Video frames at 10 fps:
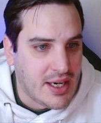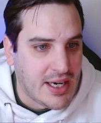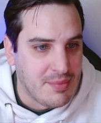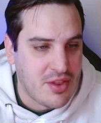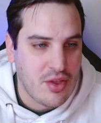
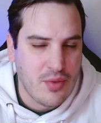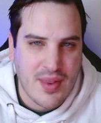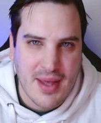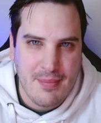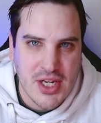This is the one
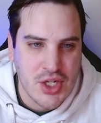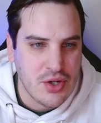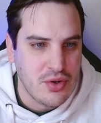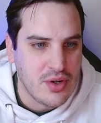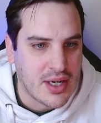that made
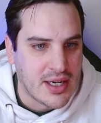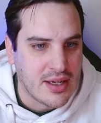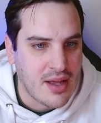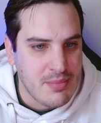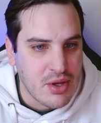you
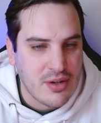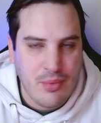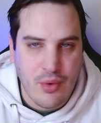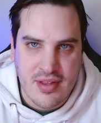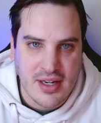immune to
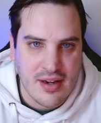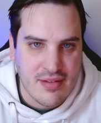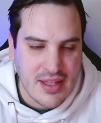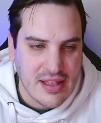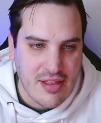poison and
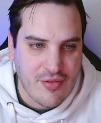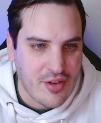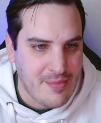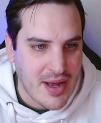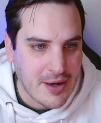disease for
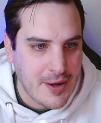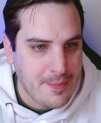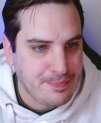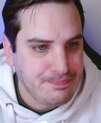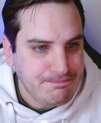the monk.
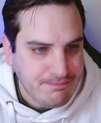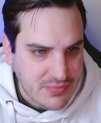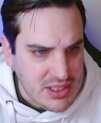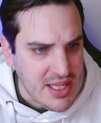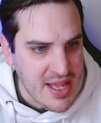
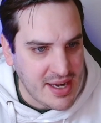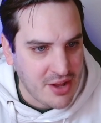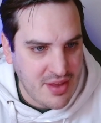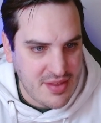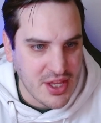It now
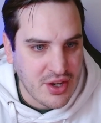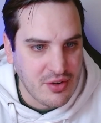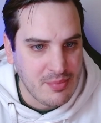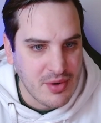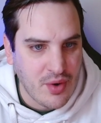says that you can
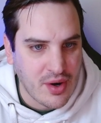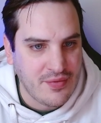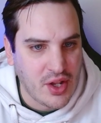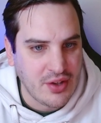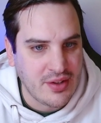remove one of the
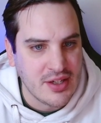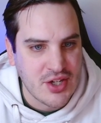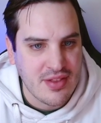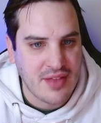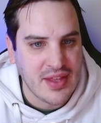following
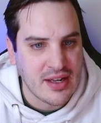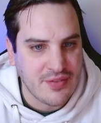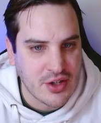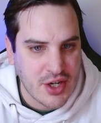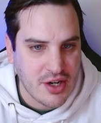conditions at the end of
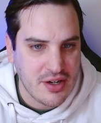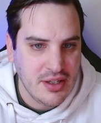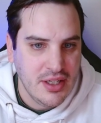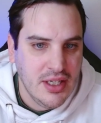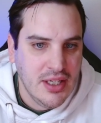your turn.
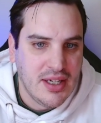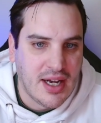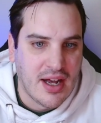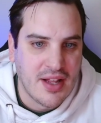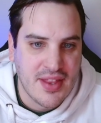
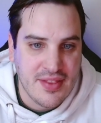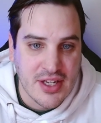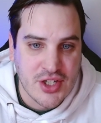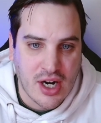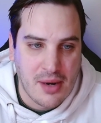The
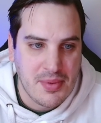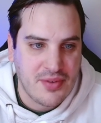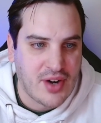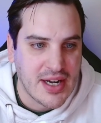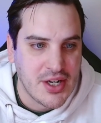
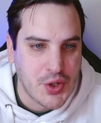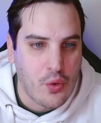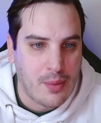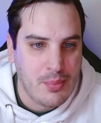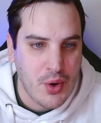Charmed, Frightened,
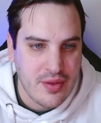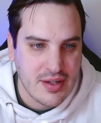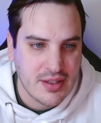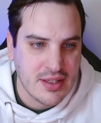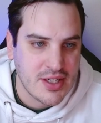or
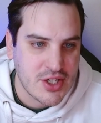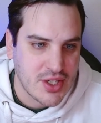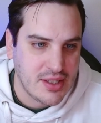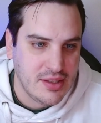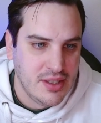Poisoned
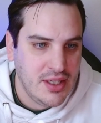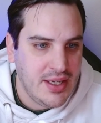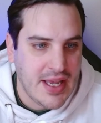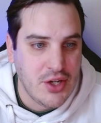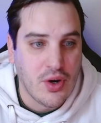condition.
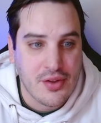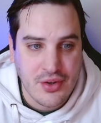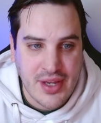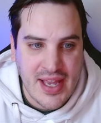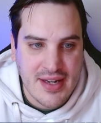And you also
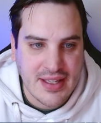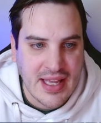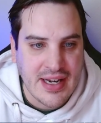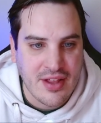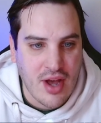can't
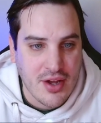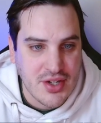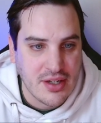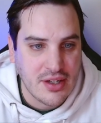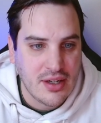gain
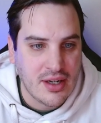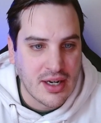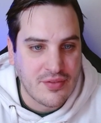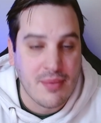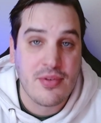exhaustion
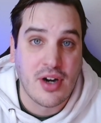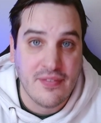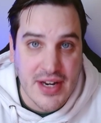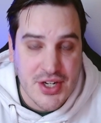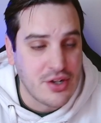from
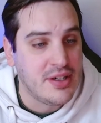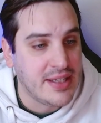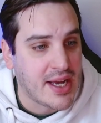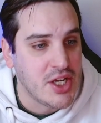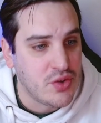starvation or
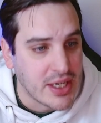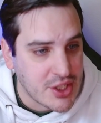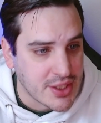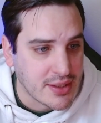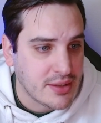
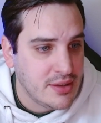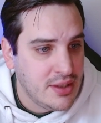dehydration.